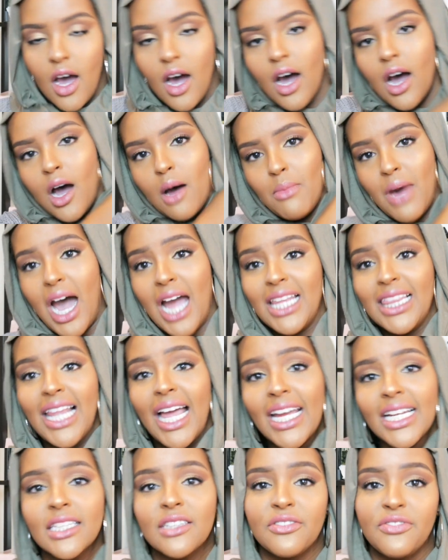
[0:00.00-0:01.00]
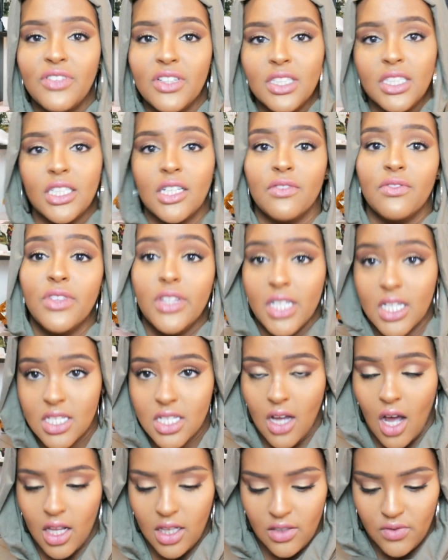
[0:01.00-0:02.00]
Um, I like the feeling of
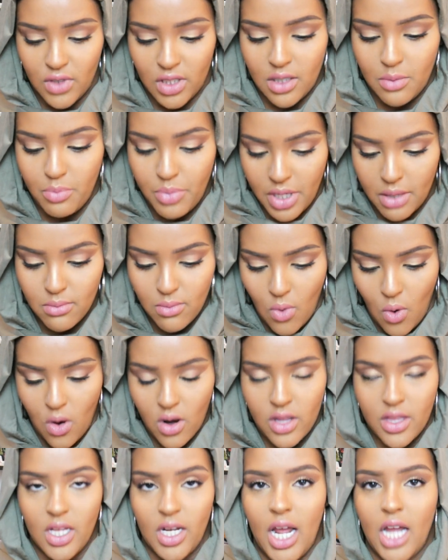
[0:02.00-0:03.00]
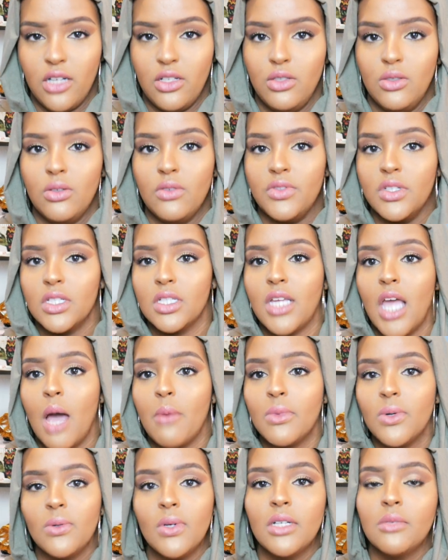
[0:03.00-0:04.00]
this olive one a bit more than I do of this
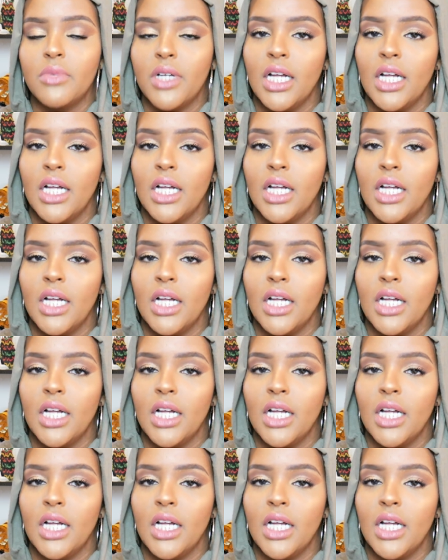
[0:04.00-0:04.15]
camel one,